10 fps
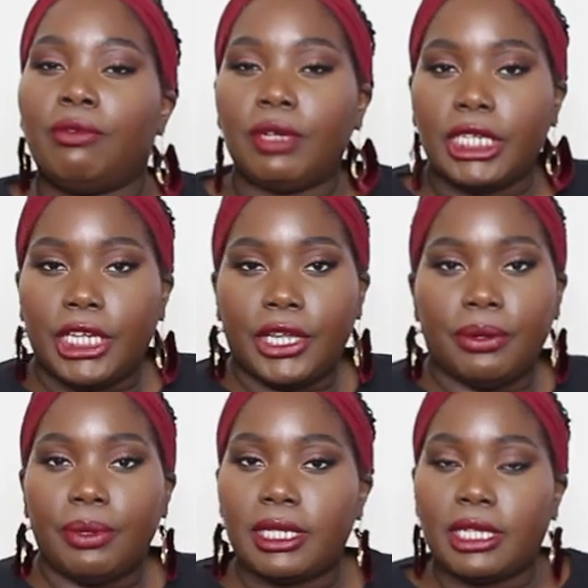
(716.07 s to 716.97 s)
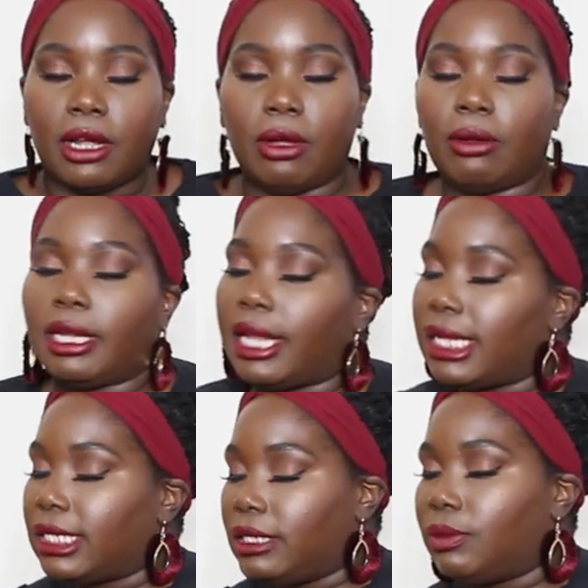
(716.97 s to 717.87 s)
Really cute. So in
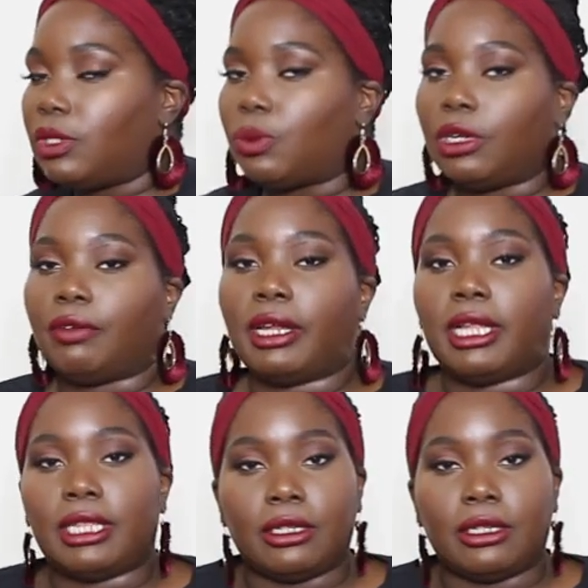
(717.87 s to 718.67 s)
case anyone's wondering,